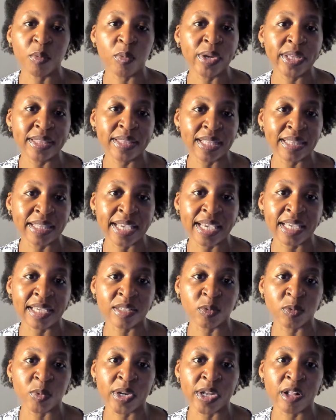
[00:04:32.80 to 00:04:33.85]
with the link
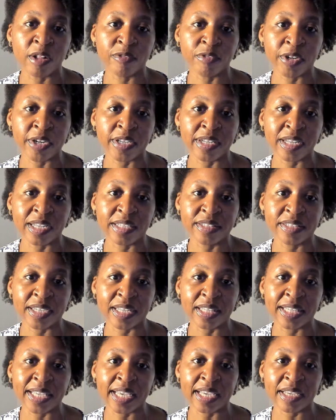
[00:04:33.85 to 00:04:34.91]
as well for you to
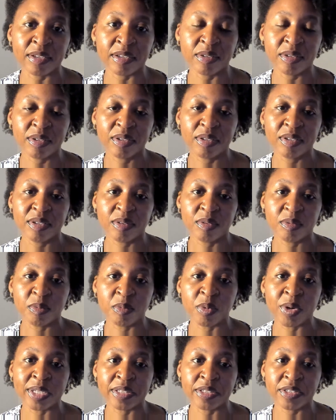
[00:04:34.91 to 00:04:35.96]
click
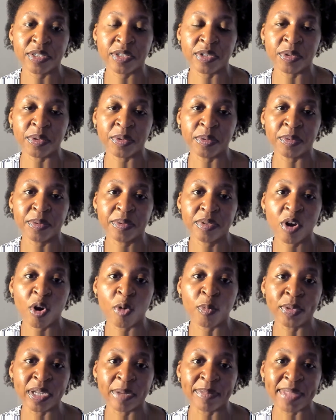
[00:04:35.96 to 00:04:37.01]
once you
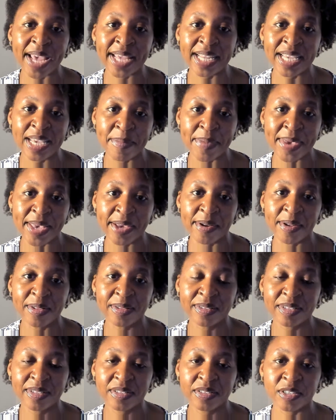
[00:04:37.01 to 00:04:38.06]
open up that
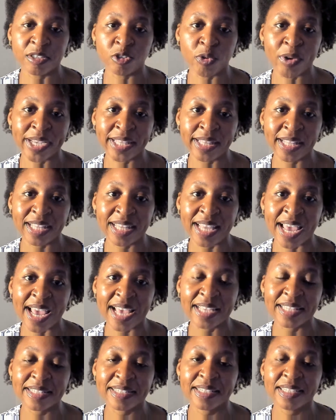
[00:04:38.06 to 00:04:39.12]
email to join the
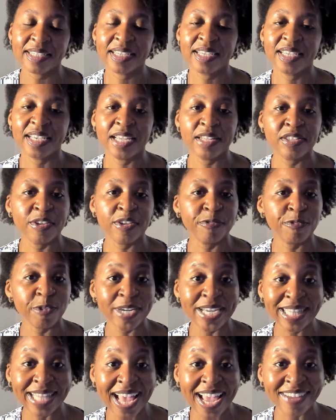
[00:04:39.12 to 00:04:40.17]
class. It's a
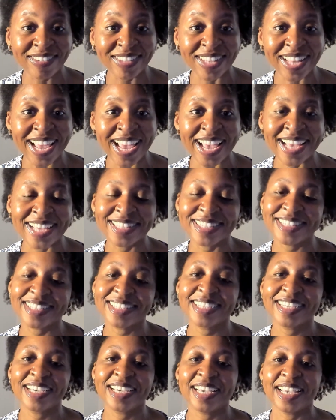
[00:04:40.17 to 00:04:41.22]
free live
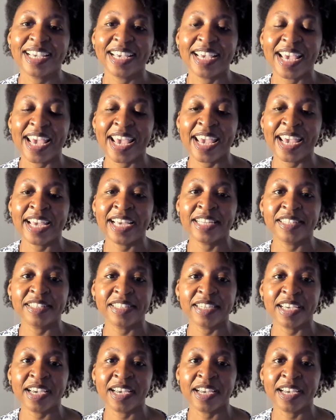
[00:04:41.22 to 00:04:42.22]
class, and